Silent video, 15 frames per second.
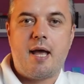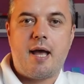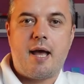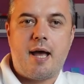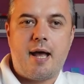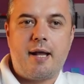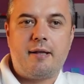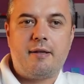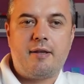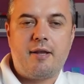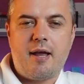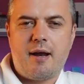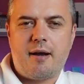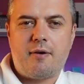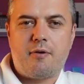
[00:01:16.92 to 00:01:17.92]
and
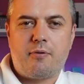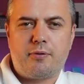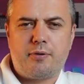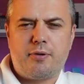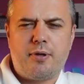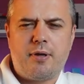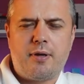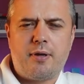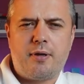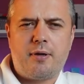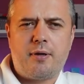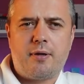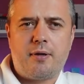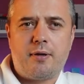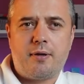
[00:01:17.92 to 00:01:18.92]

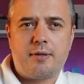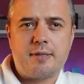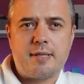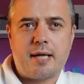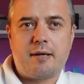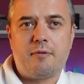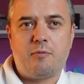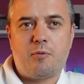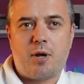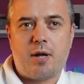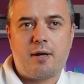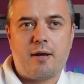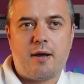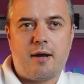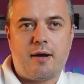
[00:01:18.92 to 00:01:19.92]
the second
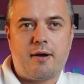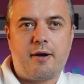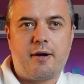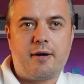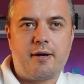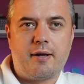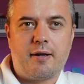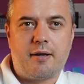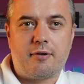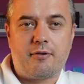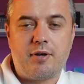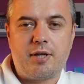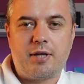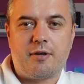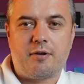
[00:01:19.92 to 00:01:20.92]
one are
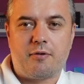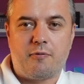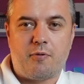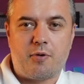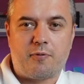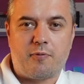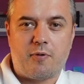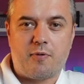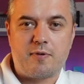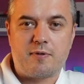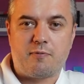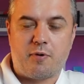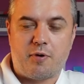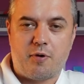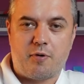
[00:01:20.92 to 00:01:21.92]
critical workflows
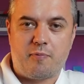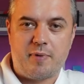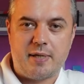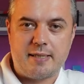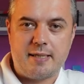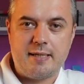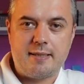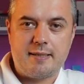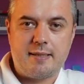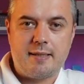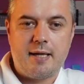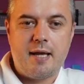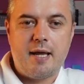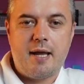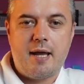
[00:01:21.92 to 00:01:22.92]
for your
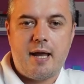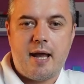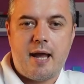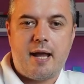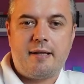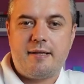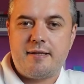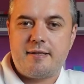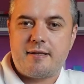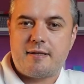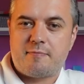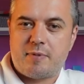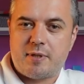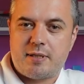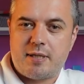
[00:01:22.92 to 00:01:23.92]
business. And these are
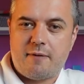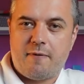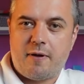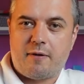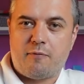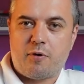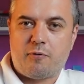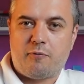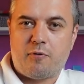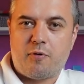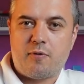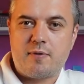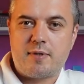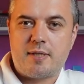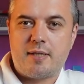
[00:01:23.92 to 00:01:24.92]
specific
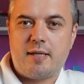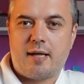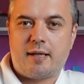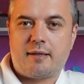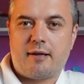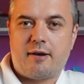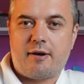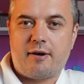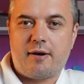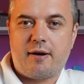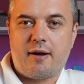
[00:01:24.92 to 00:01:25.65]
workflows that are